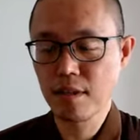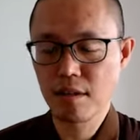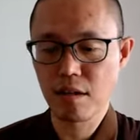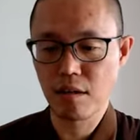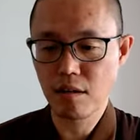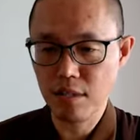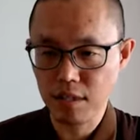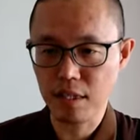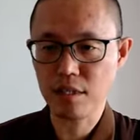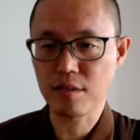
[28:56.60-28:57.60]
all the
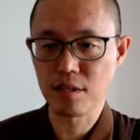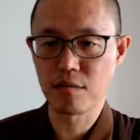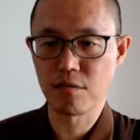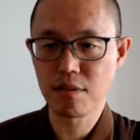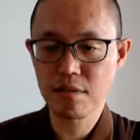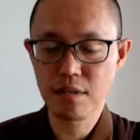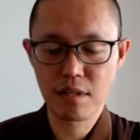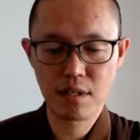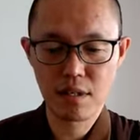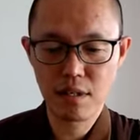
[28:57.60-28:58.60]
things in the world,
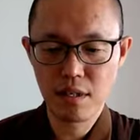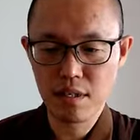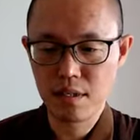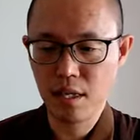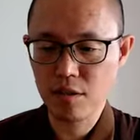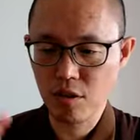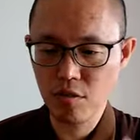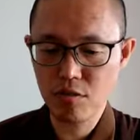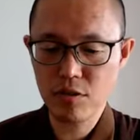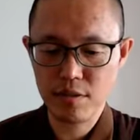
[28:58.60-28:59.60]
there are
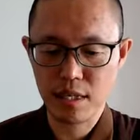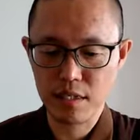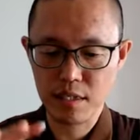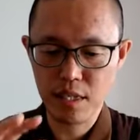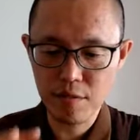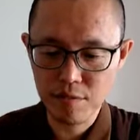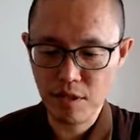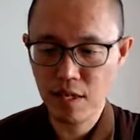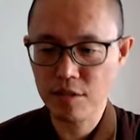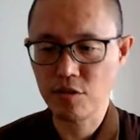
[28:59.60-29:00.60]
those that give
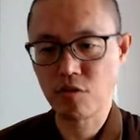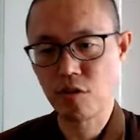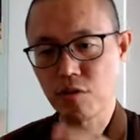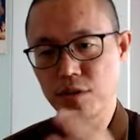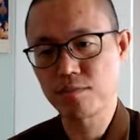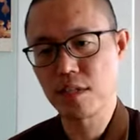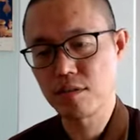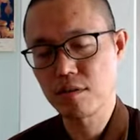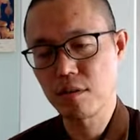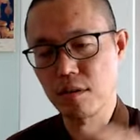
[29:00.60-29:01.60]
rise to wholesomeness,
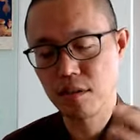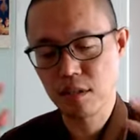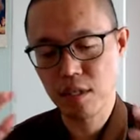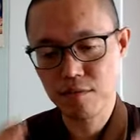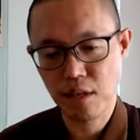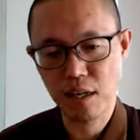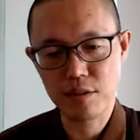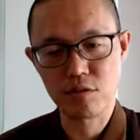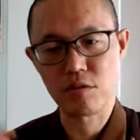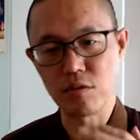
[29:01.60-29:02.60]
give rise
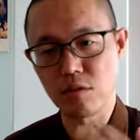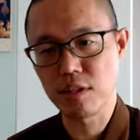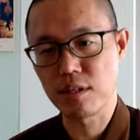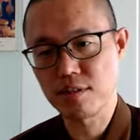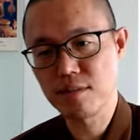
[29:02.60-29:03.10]
to goodness,